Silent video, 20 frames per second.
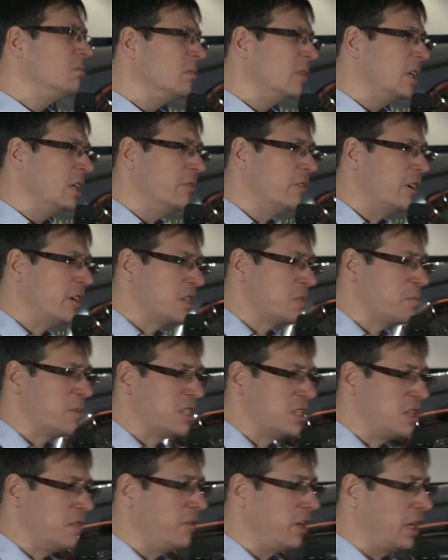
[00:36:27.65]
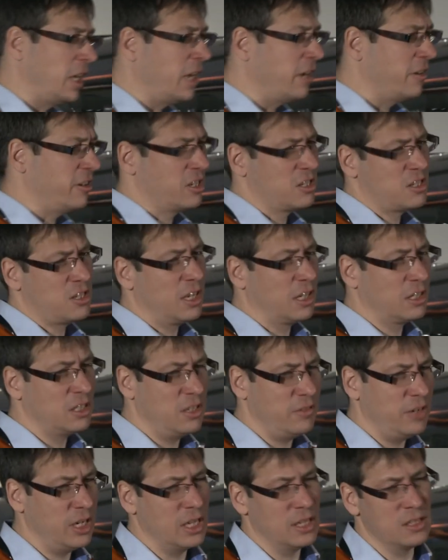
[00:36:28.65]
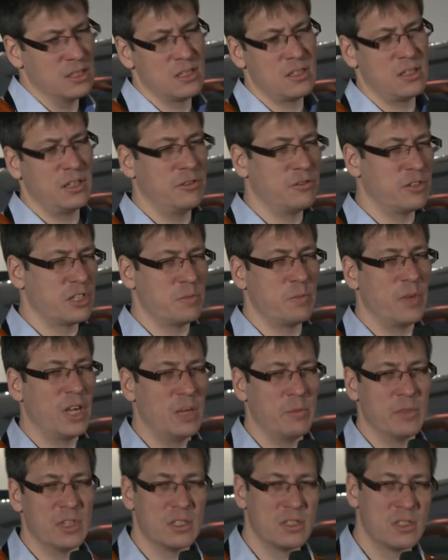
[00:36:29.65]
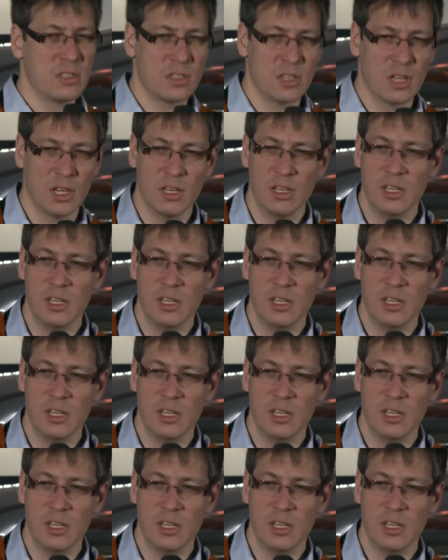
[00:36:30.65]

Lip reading: in very specific areas like dividends, interest payments,